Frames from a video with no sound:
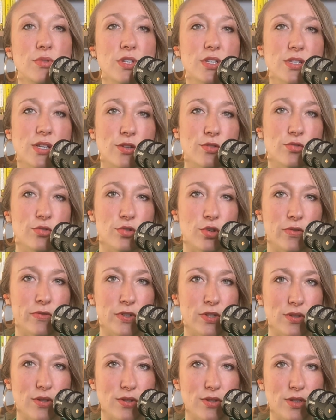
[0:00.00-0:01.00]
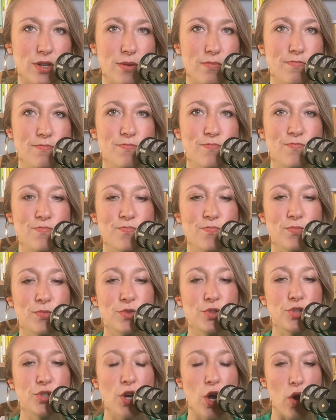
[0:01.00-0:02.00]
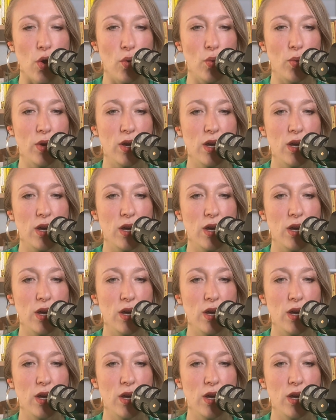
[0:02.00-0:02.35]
the central nervous system. So